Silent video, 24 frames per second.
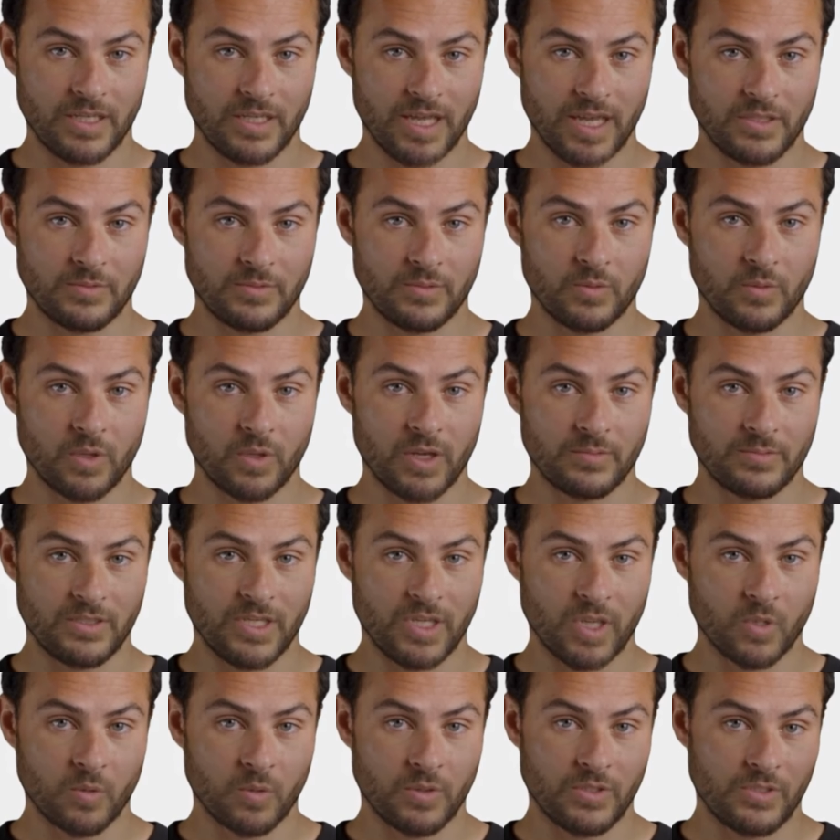If you have
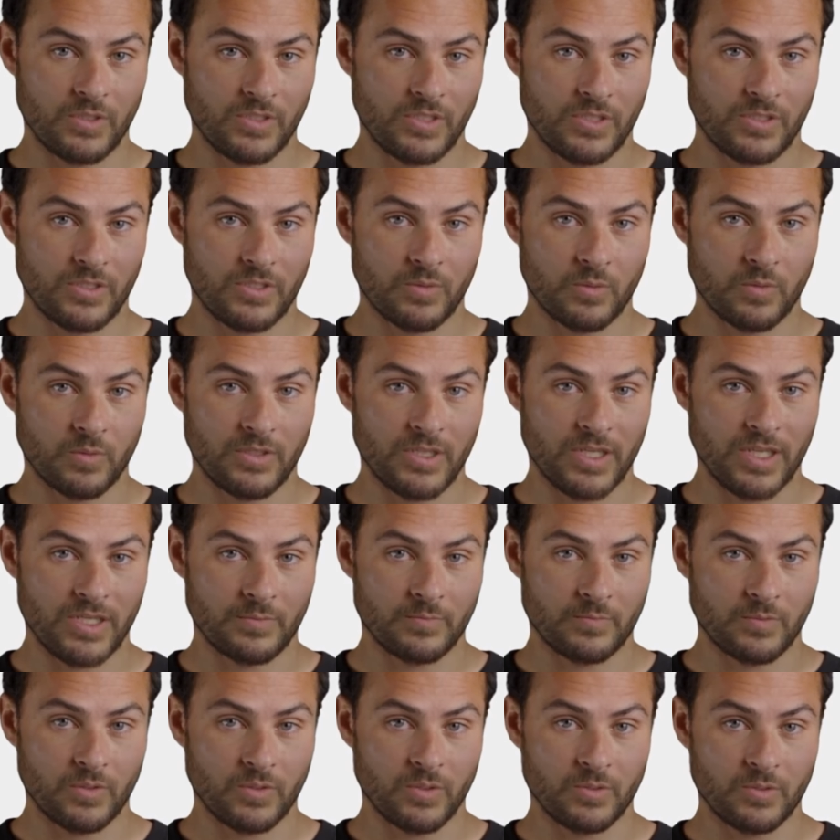any questions or
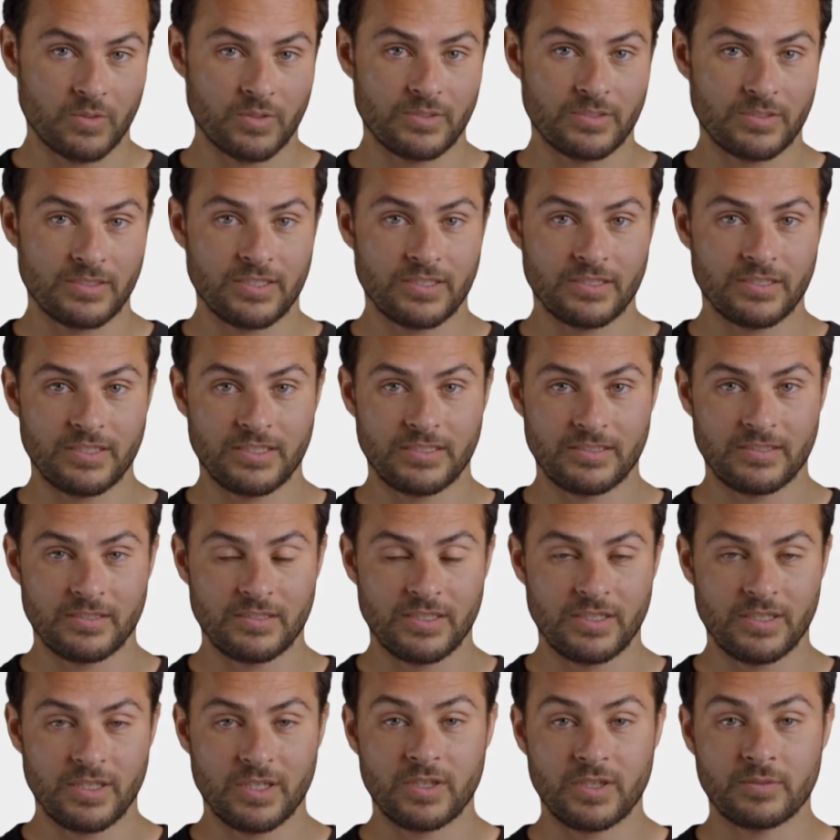need further assistance,
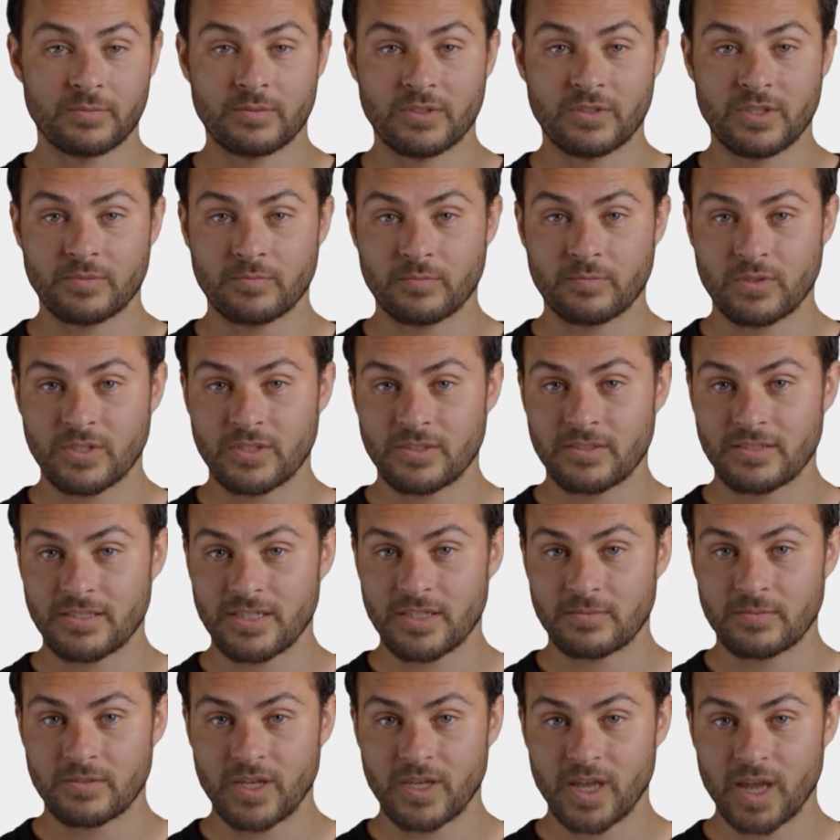feel free to
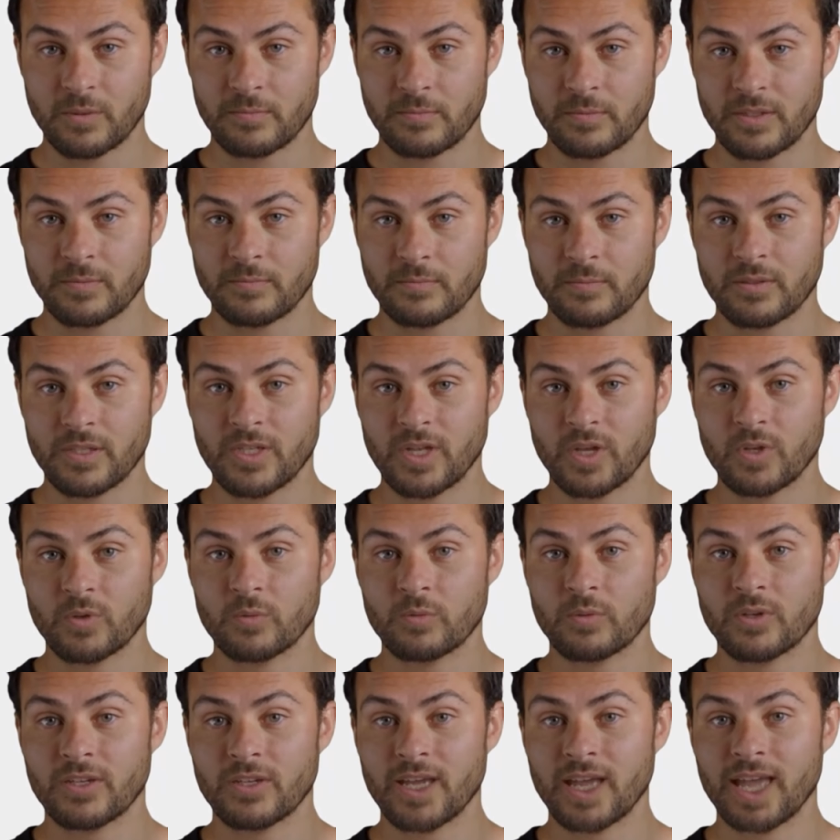leave a comment
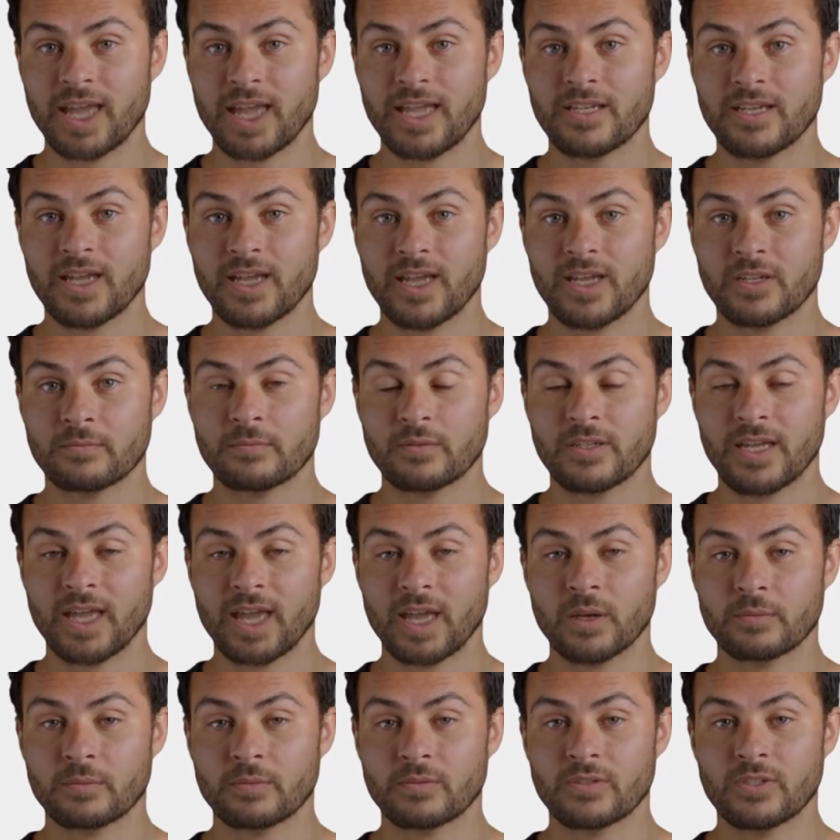below, and I'd be
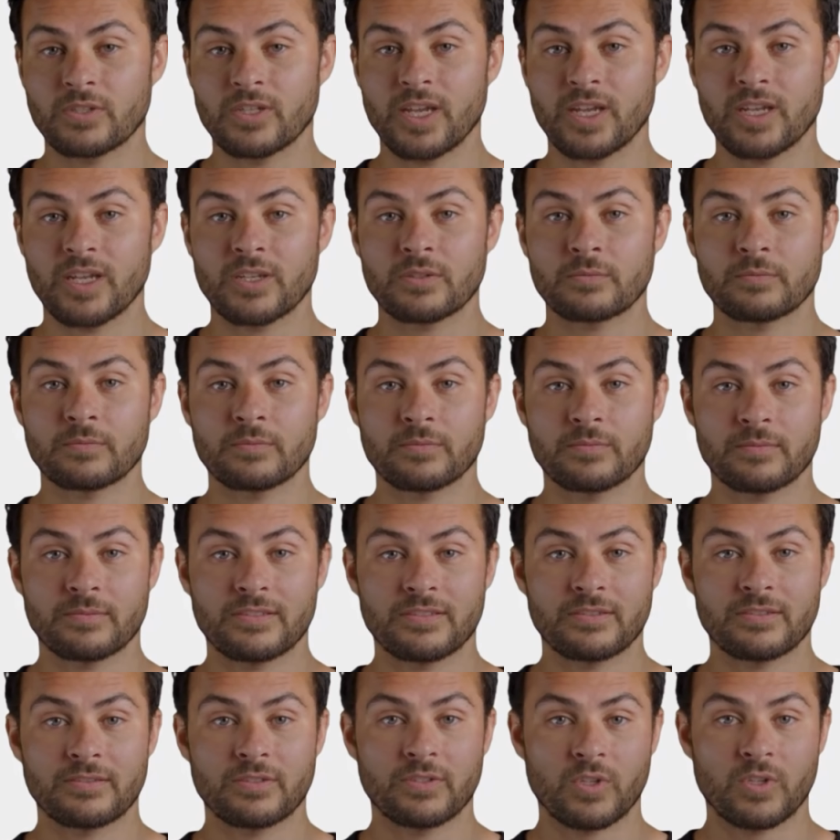happy to help.
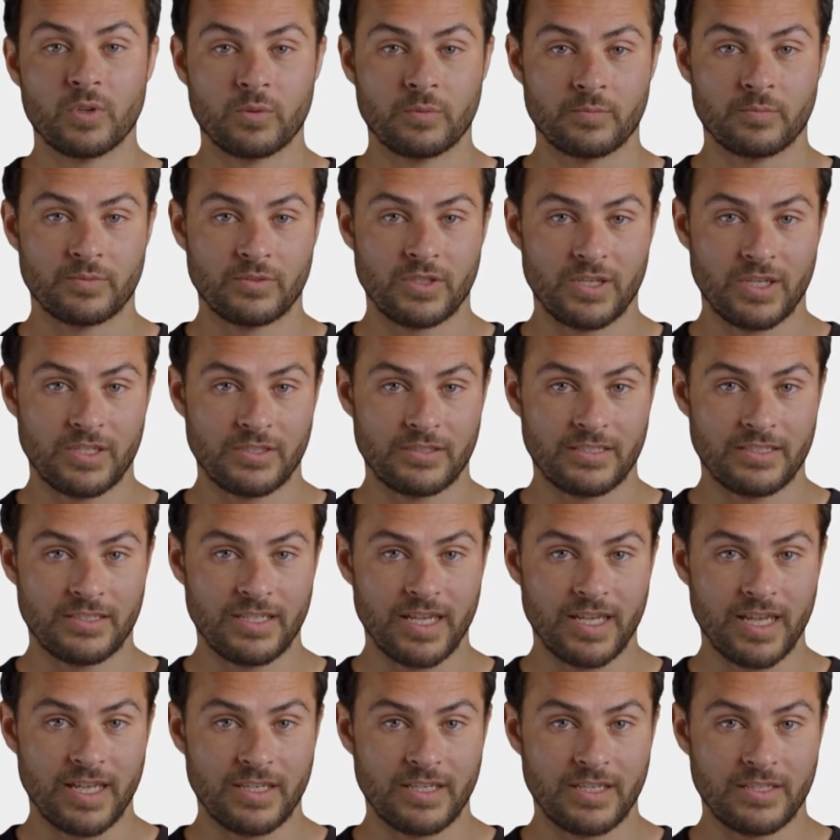Don't forget to
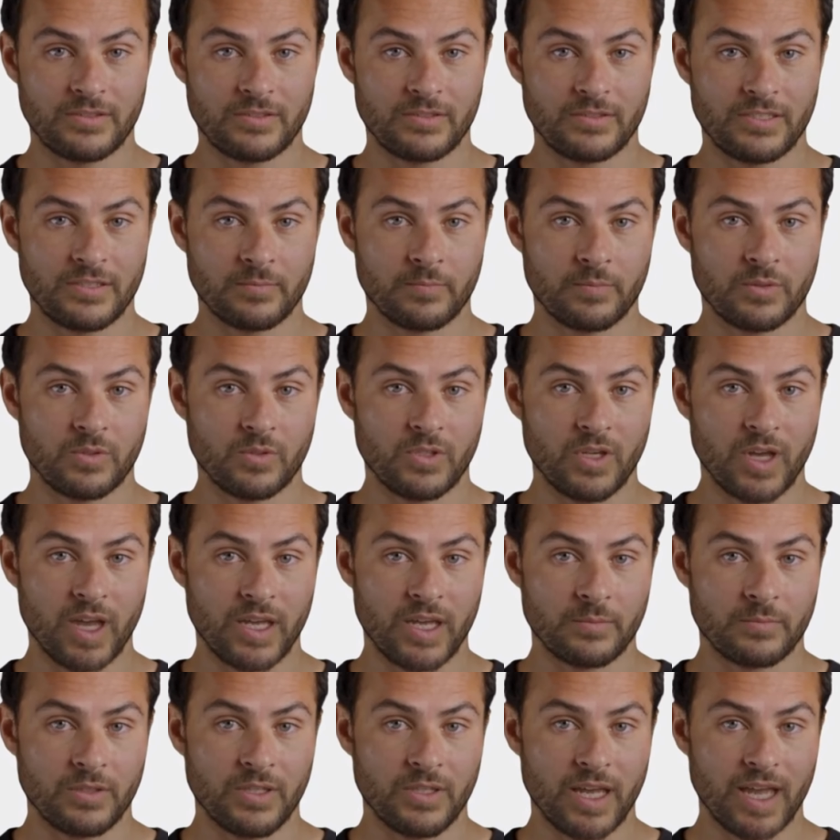like,
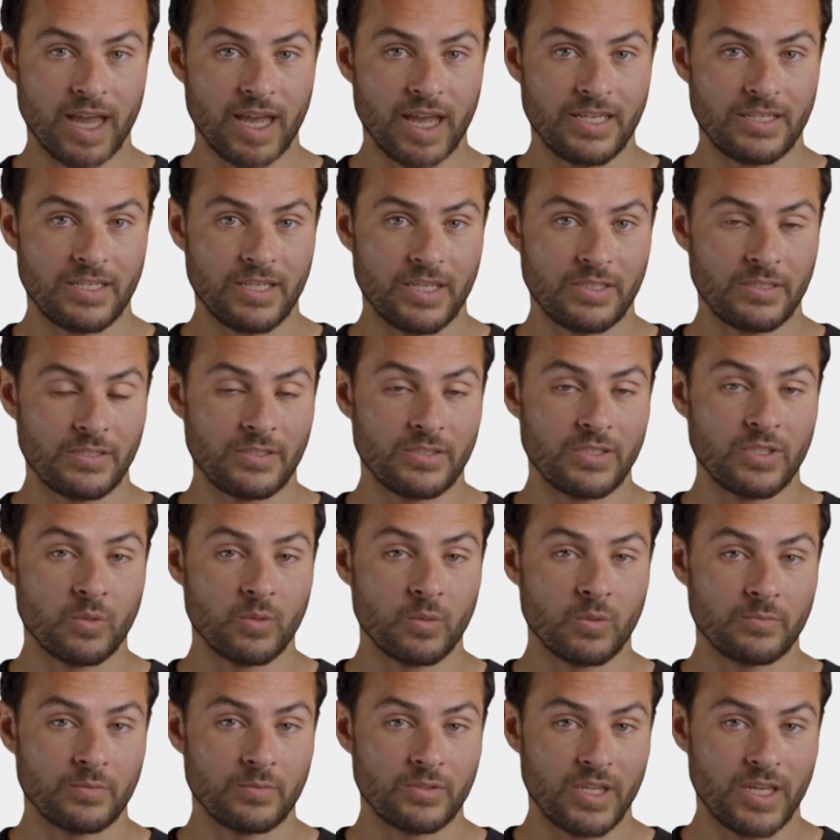subscribe, and hit the
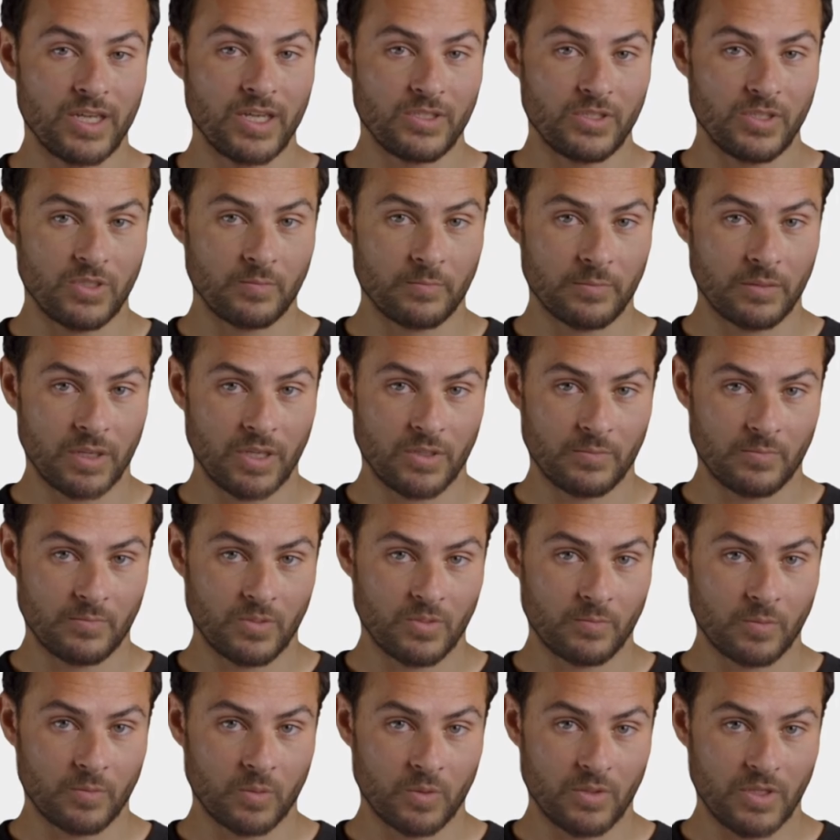notification bell
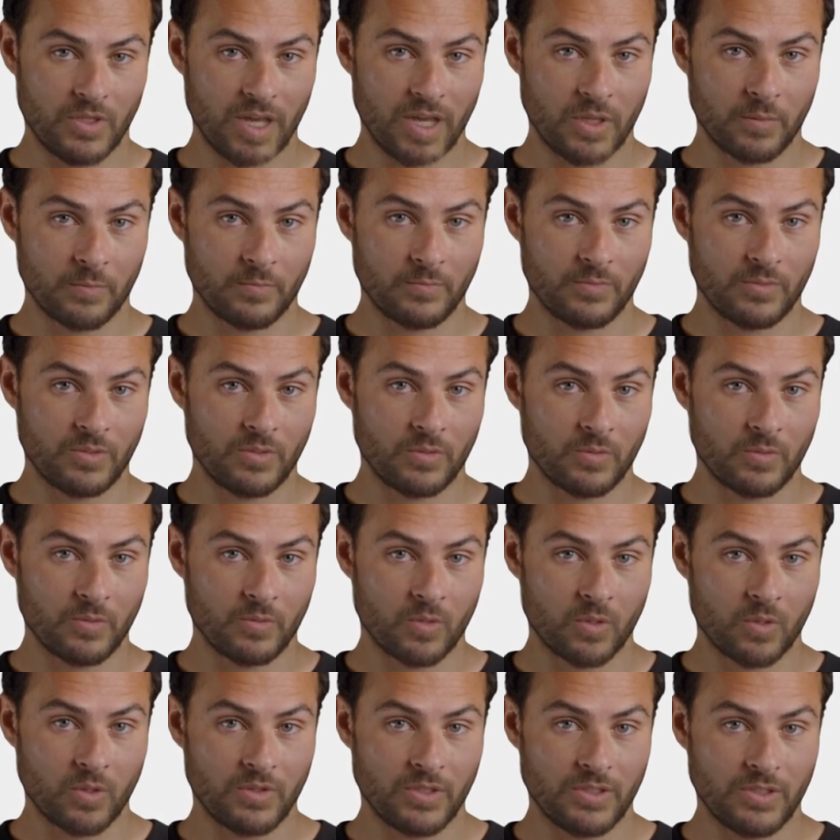for more helpful
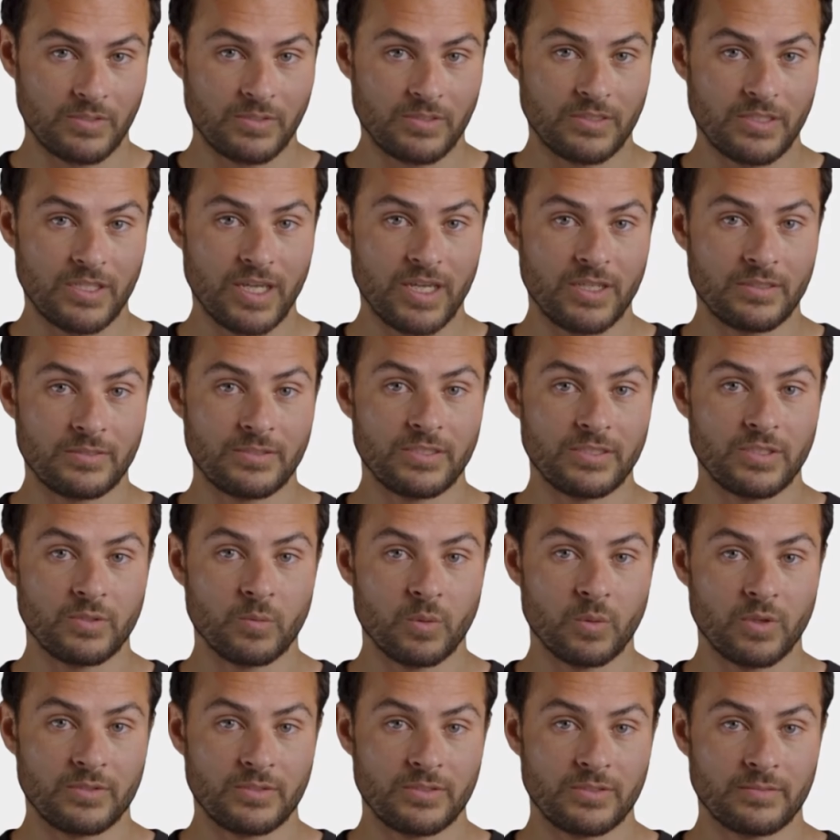tutorials like this
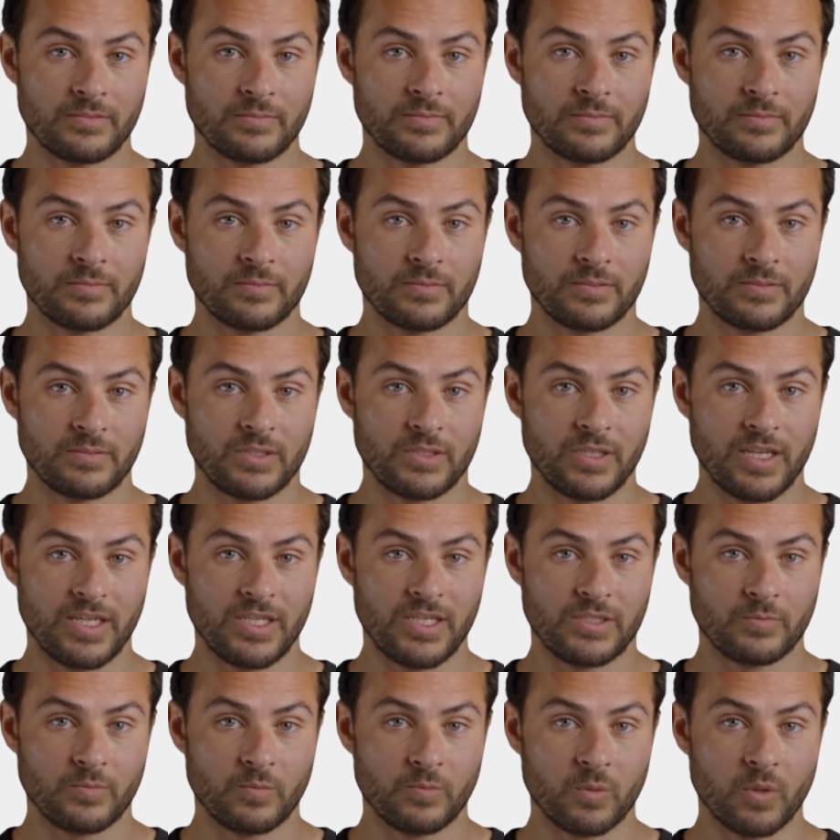one. Thanks
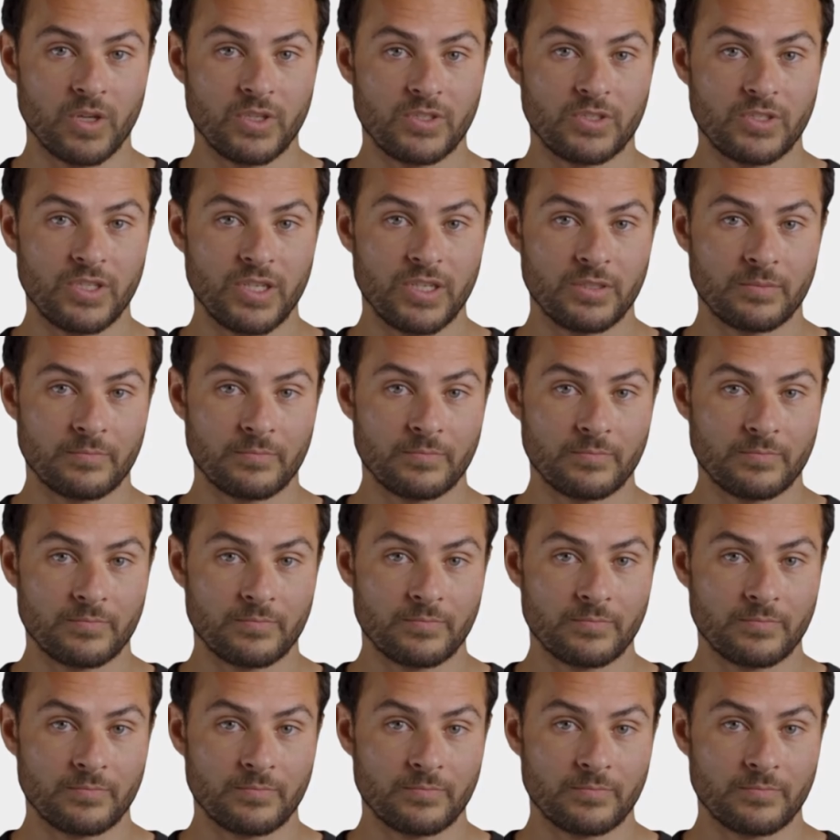for watching.